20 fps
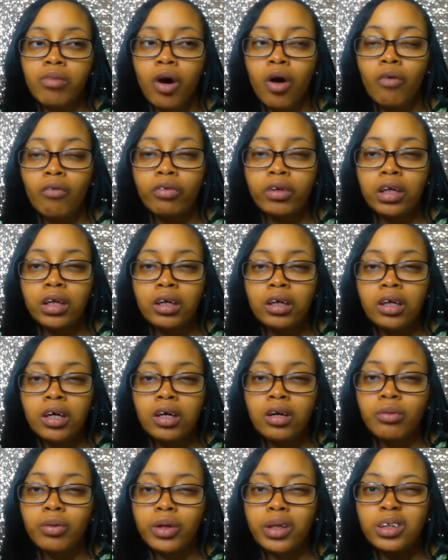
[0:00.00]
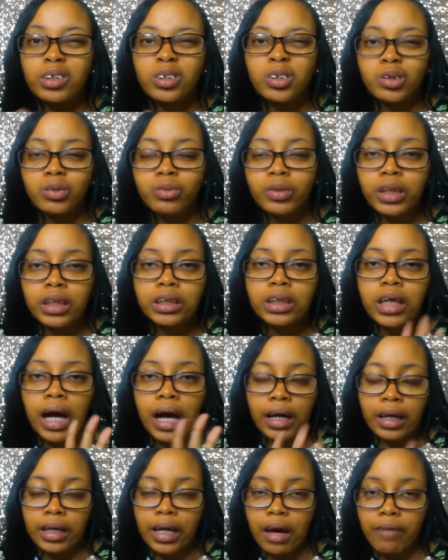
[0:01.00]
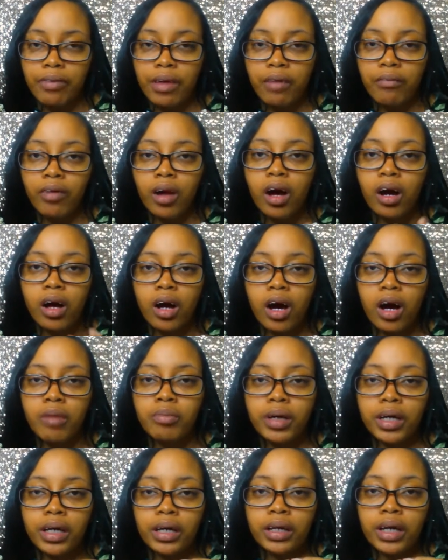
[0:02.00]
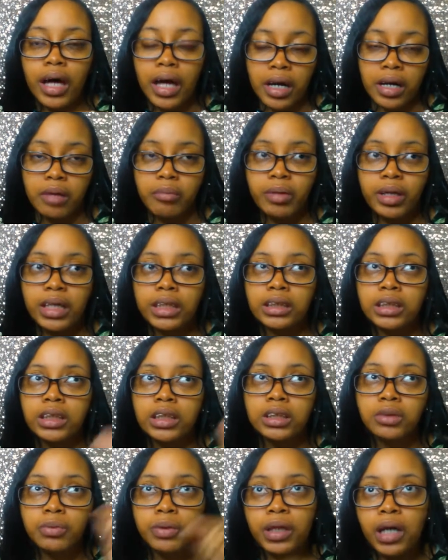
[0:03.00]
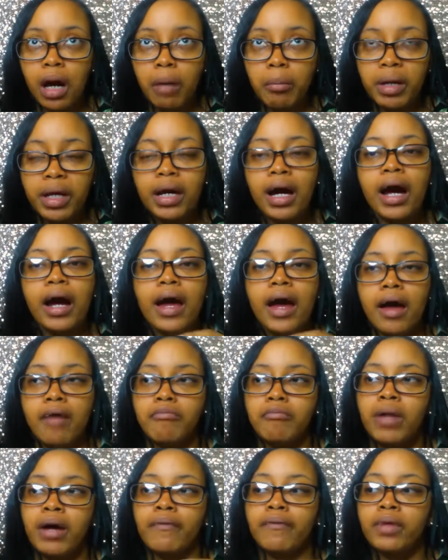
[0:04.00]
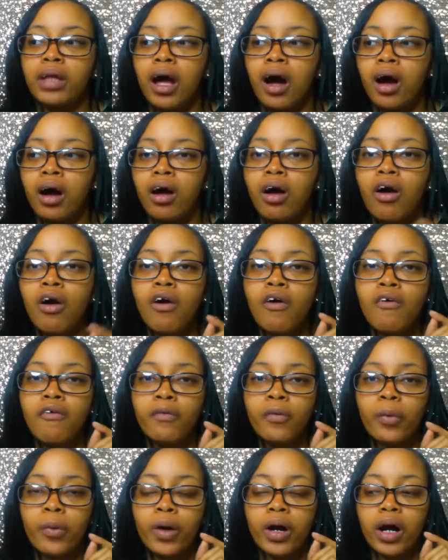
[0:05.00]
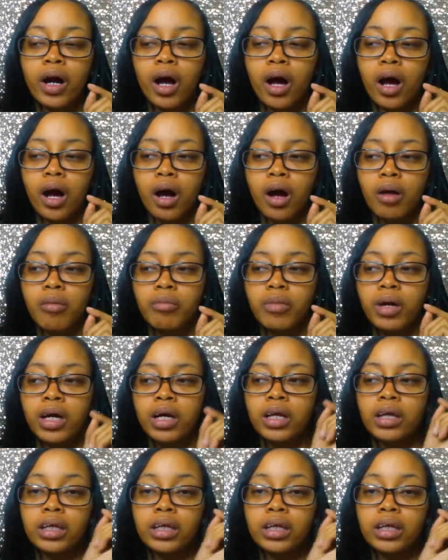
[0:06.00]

Hopefully, within two weeks, I can have that vlog up and edited, because this week coming, I have my vlog for um,